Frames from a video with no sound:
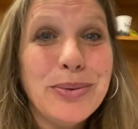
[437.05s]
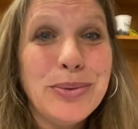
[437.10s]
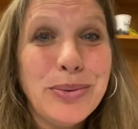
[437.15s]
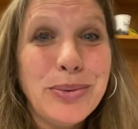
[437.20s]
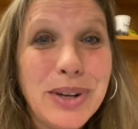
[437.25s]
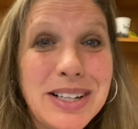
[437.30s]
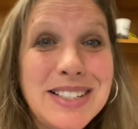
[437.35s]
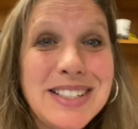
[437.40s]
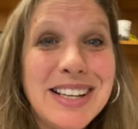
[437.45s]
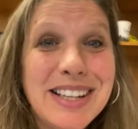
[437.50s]

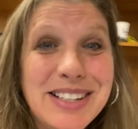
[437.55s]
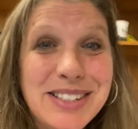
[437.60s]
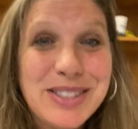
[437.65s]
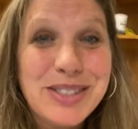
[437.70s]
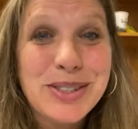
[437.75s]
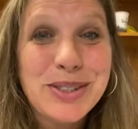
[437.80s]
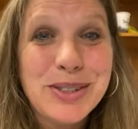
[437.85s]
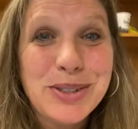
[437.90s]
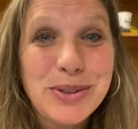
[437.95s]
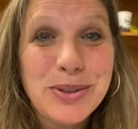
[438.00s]
one day
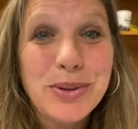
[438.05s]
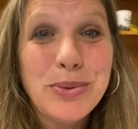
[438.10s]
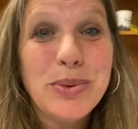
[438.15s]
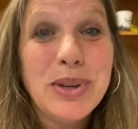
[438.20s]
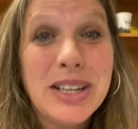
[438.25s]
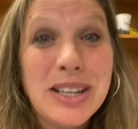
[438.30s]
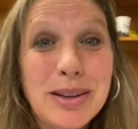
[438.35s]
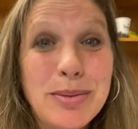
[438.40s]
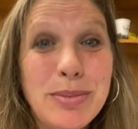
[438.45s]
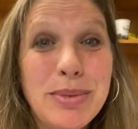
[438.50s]
soon
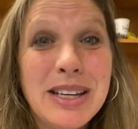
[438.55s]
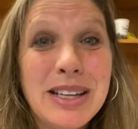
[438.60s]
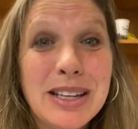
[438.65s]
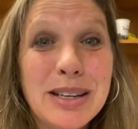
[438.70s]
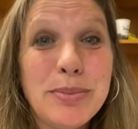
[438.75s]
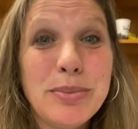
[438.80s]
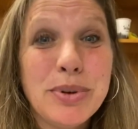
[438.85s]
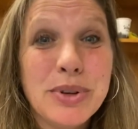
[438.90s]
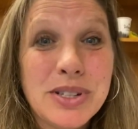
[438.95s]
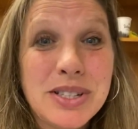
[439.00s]
we can meet
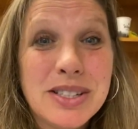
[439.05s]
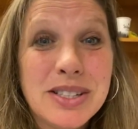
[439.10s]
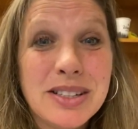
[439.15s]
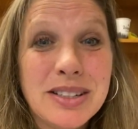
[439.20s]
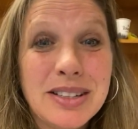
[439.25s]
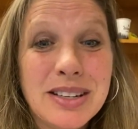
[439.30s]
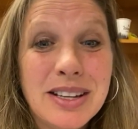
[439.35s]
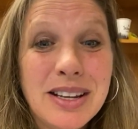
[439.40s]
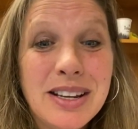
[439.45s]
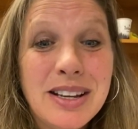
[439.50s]
in
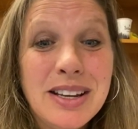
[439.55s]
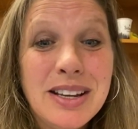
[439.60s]
person.